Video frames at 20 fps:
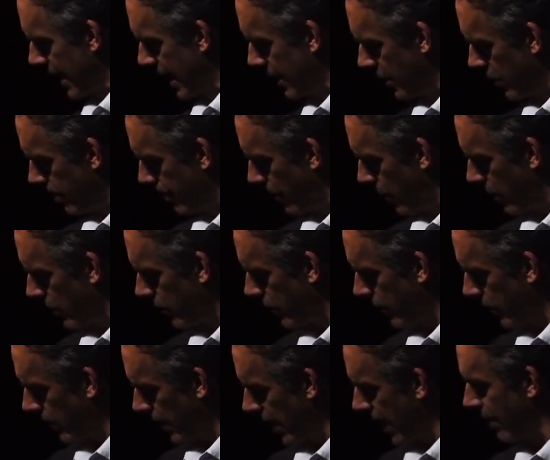And you're
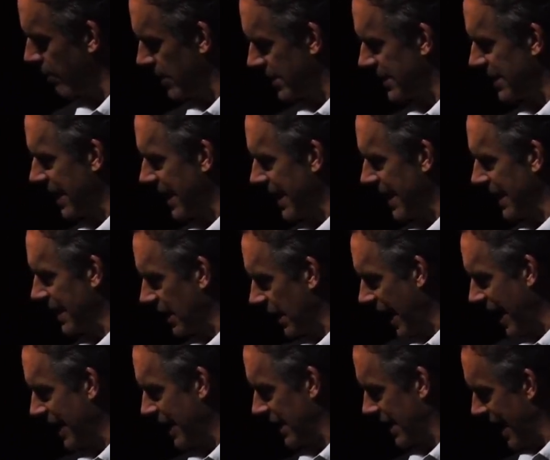both, I would say,
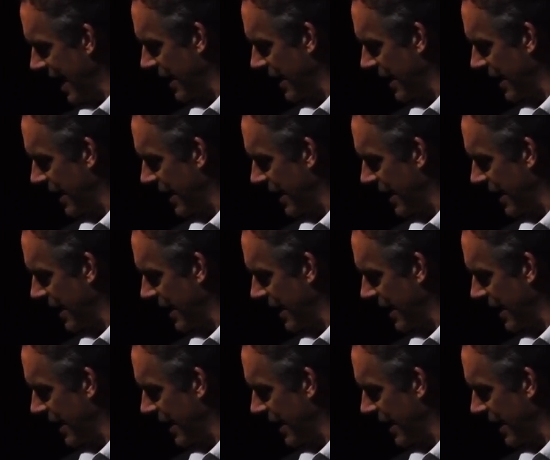enlightened